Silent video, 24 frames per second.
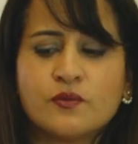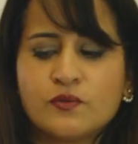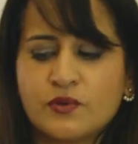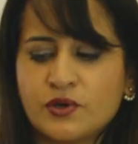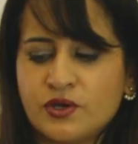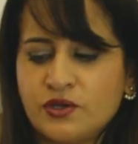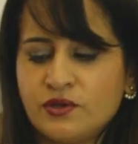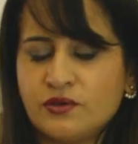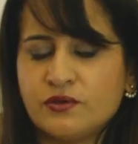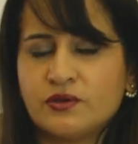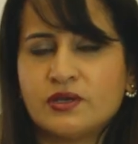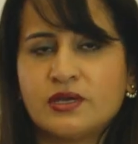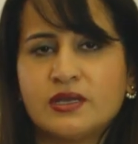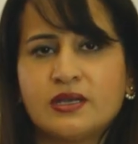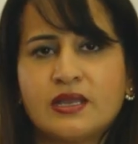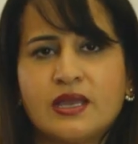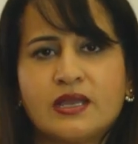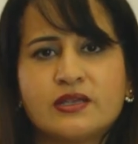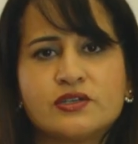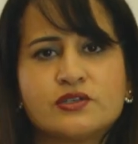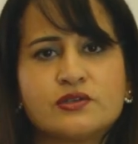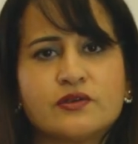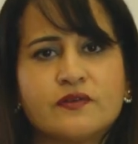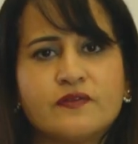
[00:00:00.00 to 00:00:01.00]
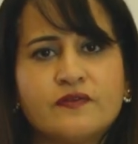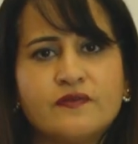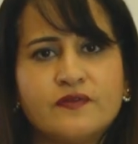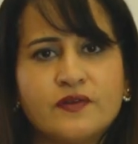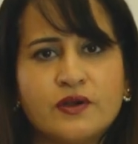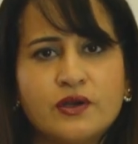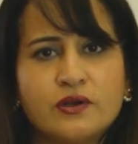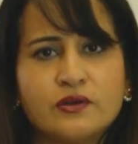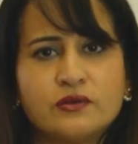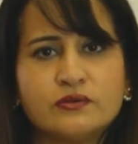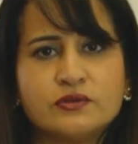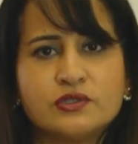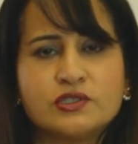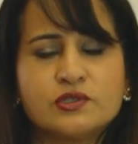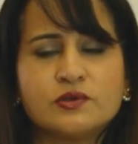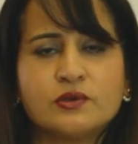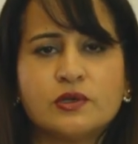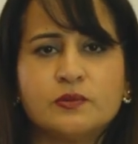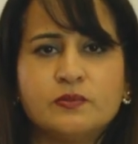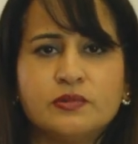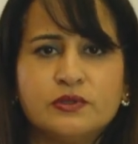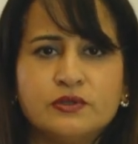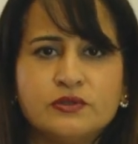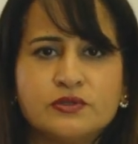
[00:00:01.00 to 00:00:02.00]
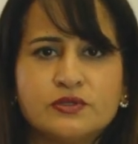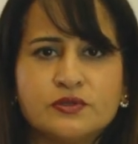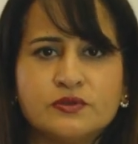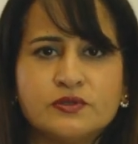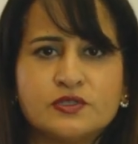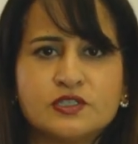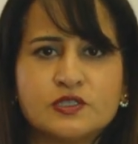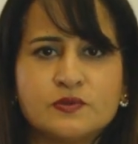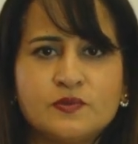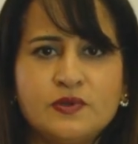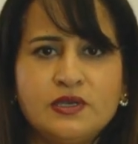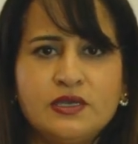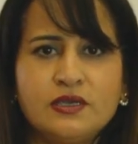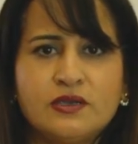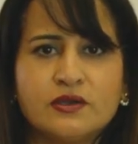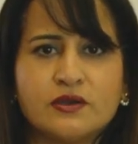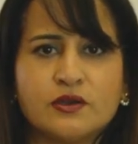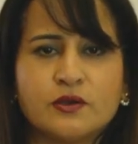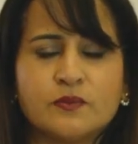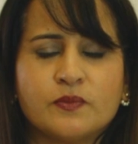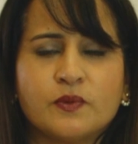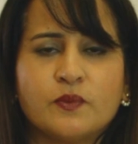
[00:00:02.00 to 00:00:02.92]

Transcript: where you connect your phone to a Bluetooth speaker.